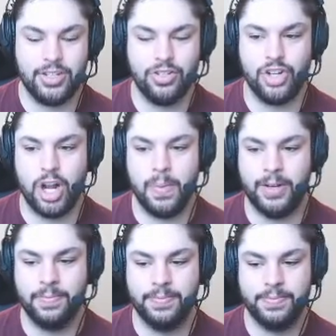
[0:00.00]
and gentlemen.
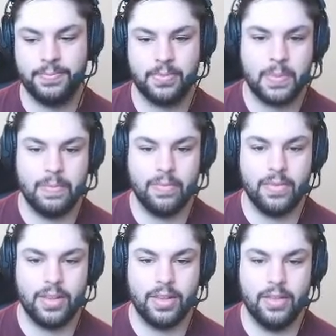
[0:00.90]

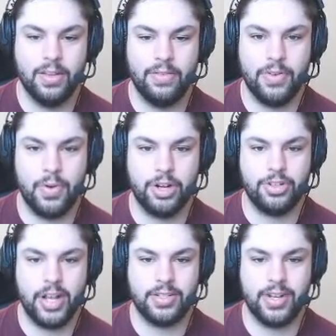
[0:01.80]
If you want your
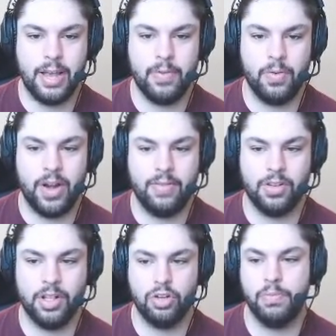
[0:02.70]
chance at naming whatever
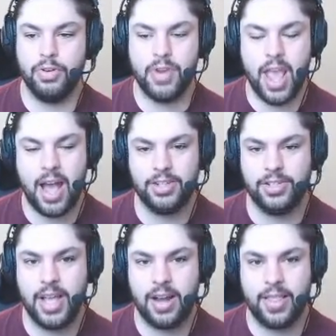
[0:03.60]
little beauty hatches
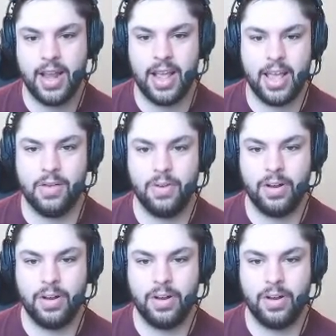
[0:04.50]
out of that egg, we're going